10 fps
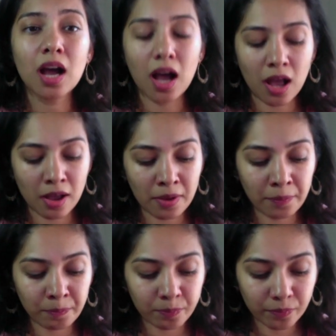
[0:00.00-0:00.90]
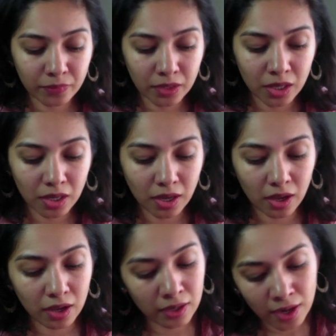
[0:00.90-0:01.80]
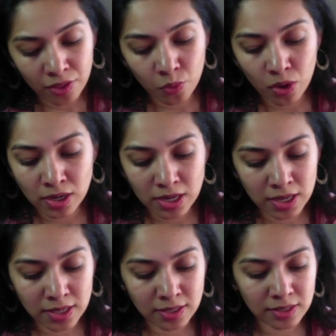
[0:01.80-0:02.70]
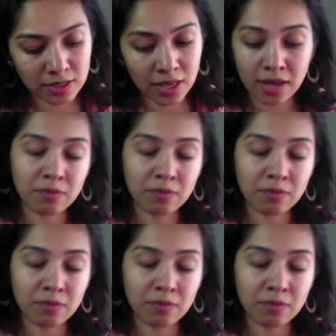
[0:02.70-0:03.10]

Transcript: Another one is,